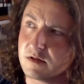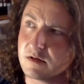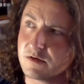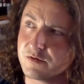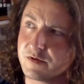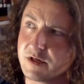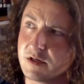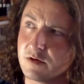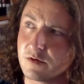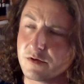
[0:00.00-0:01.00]

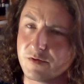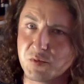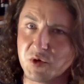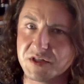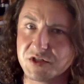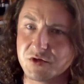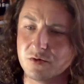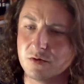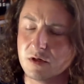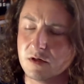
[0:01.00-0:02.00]
3 or
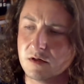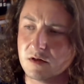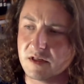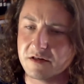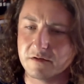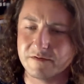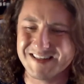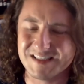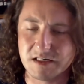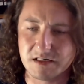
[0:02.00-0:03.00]
3.2 liter
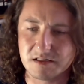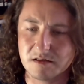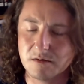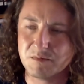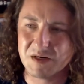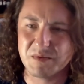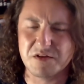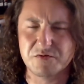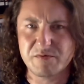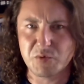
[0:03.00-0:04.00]
V6. Might have been
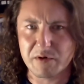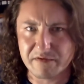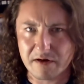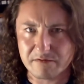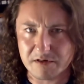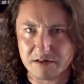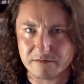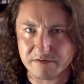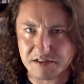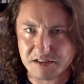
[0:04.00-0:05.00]
3.5 liter
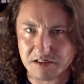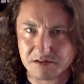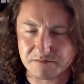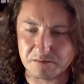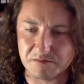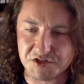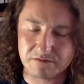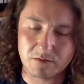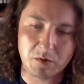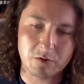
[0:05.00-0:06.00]
V6 from
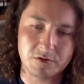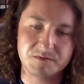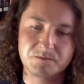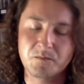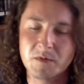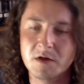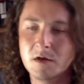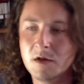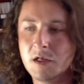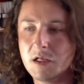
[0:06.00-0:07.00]
General Motors.
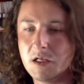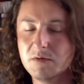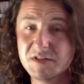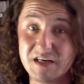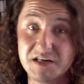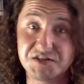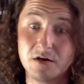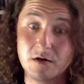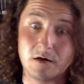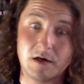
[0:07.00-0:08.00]
It was a nice
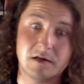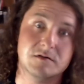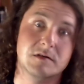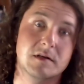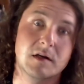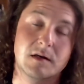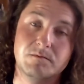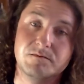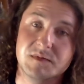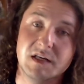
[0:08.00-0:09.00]
car, actually.
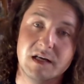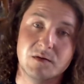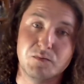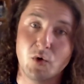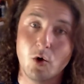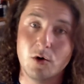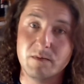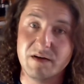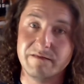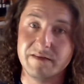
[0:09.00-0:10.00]
It had the
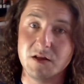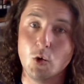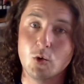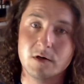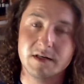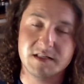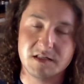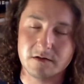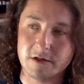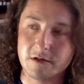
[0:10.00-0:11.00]
Brougham velour
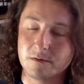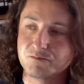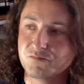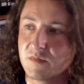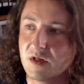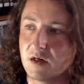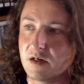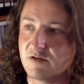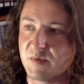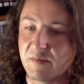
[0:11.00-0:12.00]
interior.
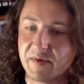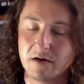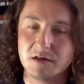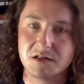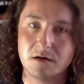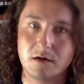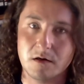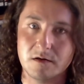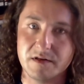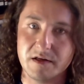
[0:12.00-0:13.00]
It was my parents'
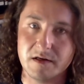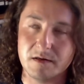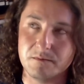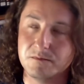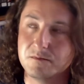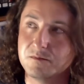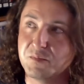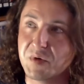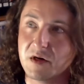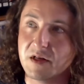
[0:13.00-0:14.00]
car. They
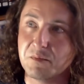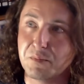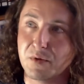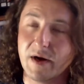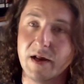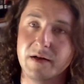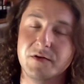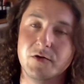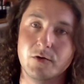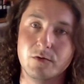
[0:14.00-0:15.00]
bought it brand
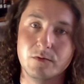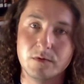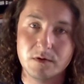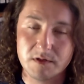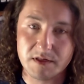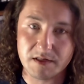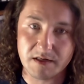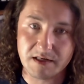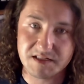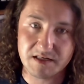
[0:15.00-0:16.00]
new in
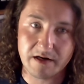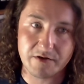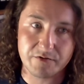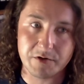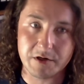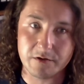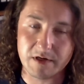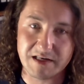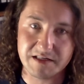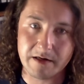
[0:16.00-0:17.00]
1983 or
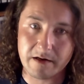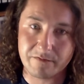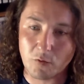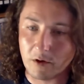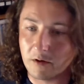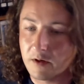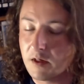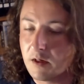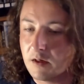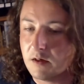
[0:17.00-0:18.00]
1984,
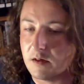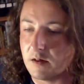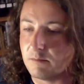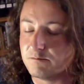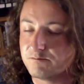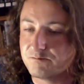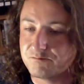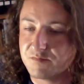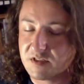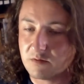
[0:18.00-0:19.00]

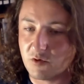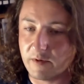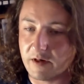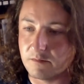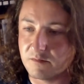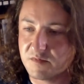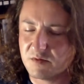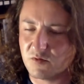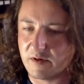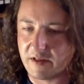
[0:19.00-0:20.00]
somewhere around
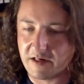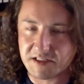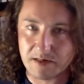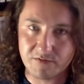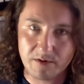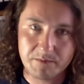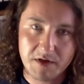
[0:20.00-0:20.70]
that time frame,